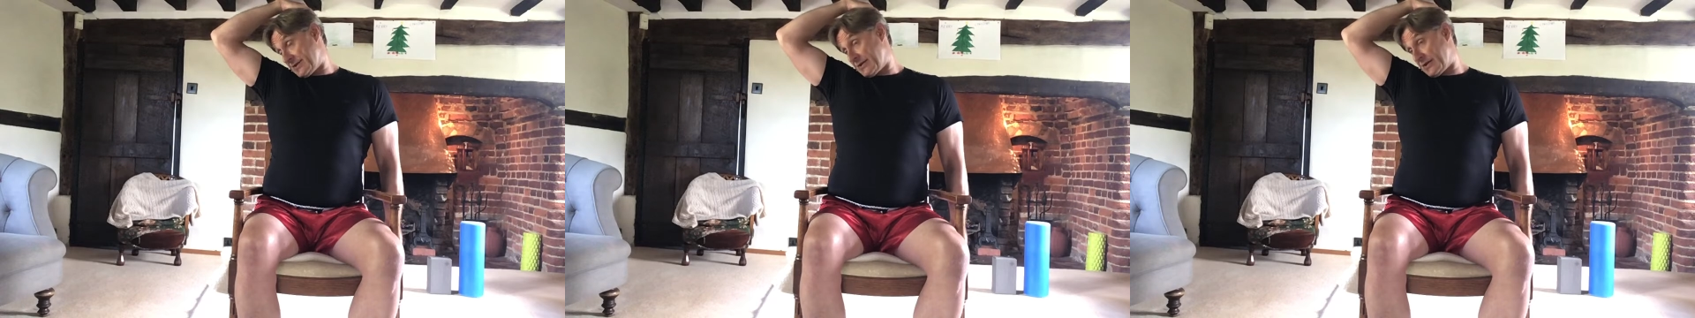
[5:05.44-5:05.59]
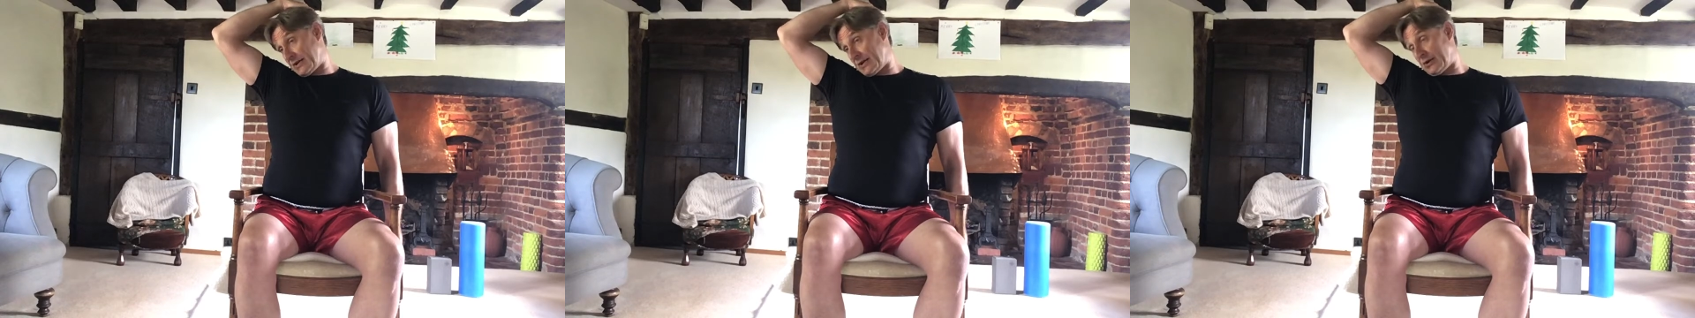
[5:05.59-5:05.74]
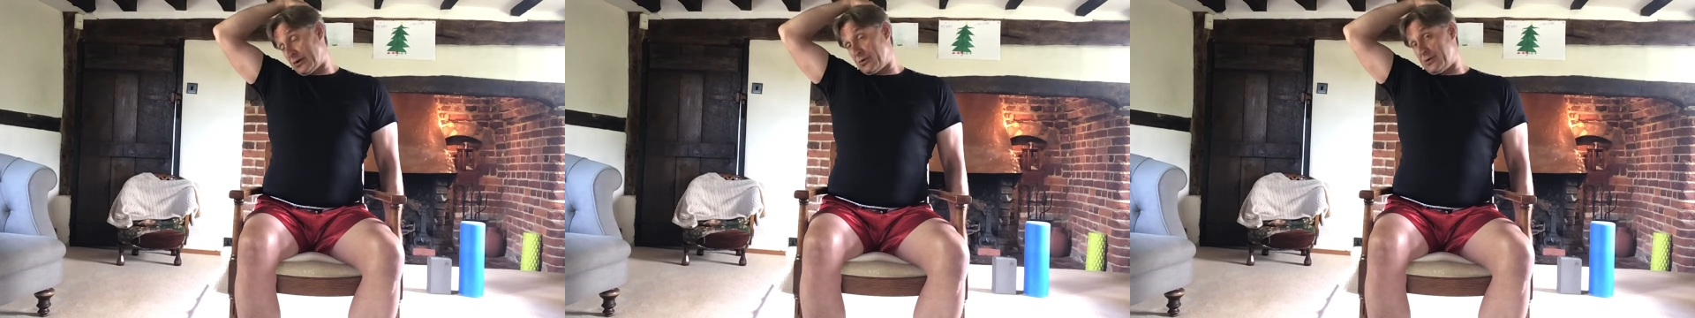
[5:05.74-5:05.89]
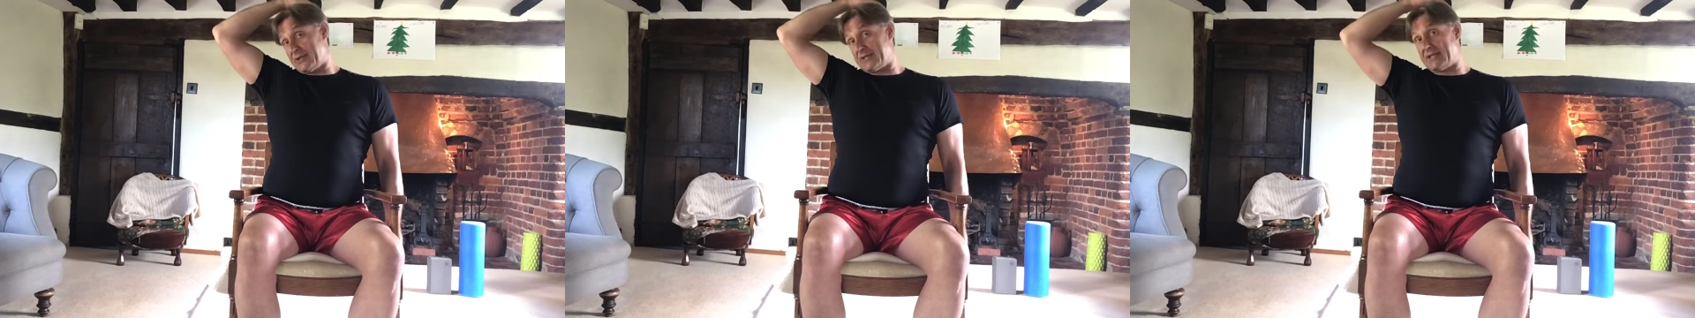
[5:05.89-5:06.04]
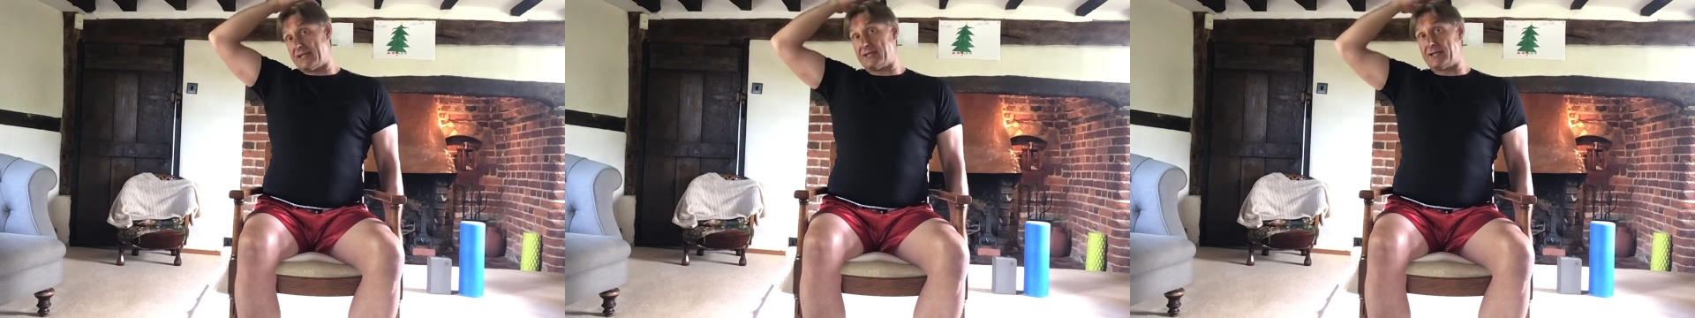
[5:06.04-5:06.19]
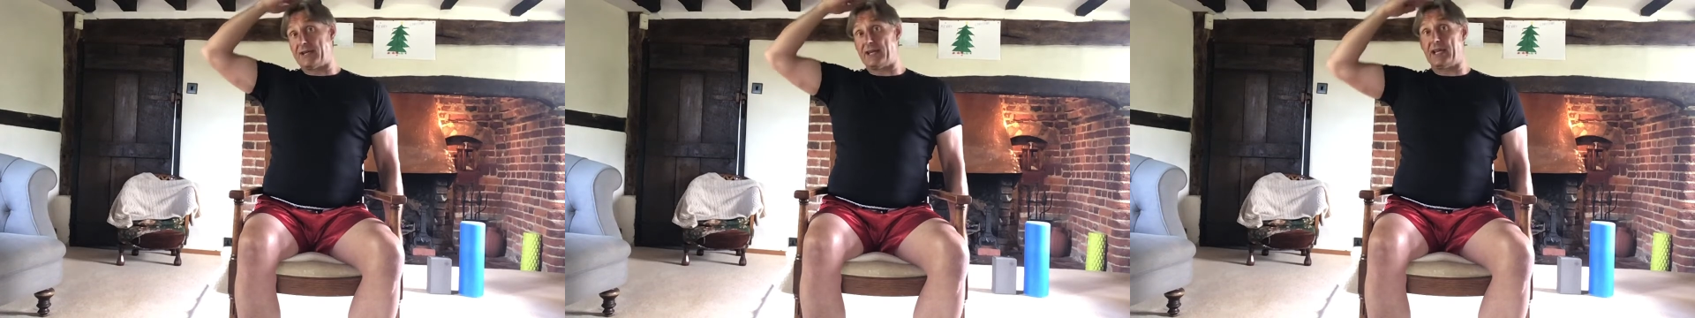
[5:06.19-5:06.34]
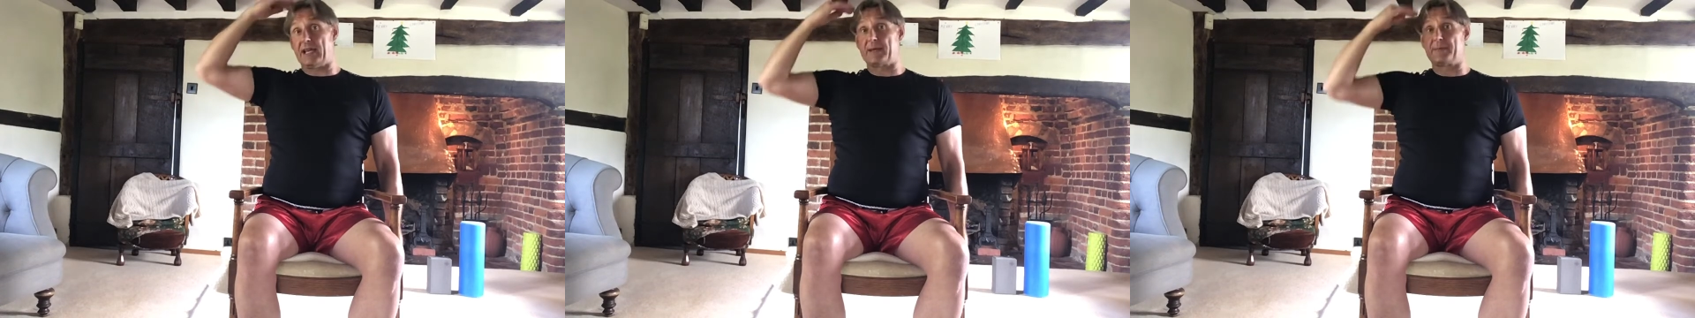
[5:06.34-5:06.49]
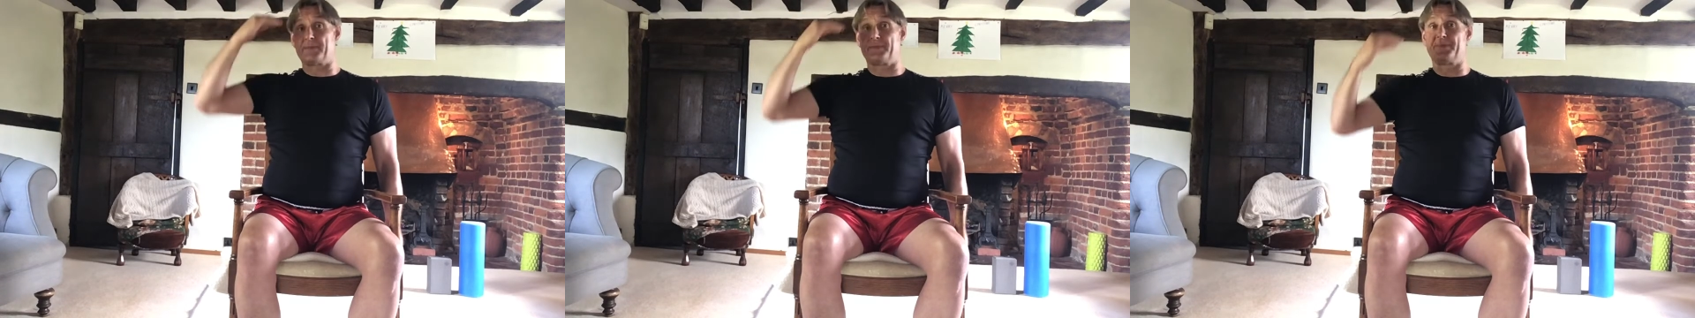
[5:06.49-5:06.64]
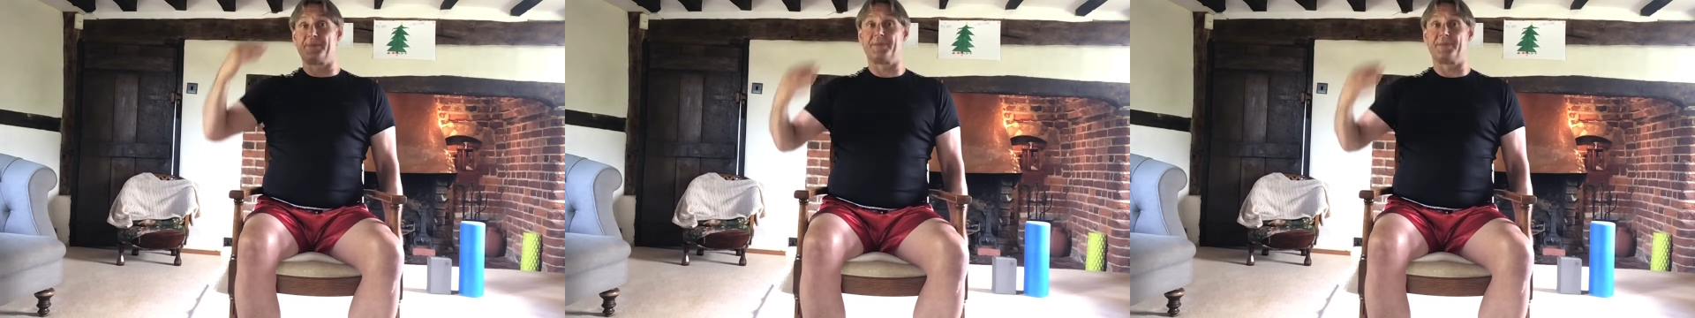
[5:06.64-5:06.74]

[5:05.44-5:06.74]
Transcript: The clue is in the name.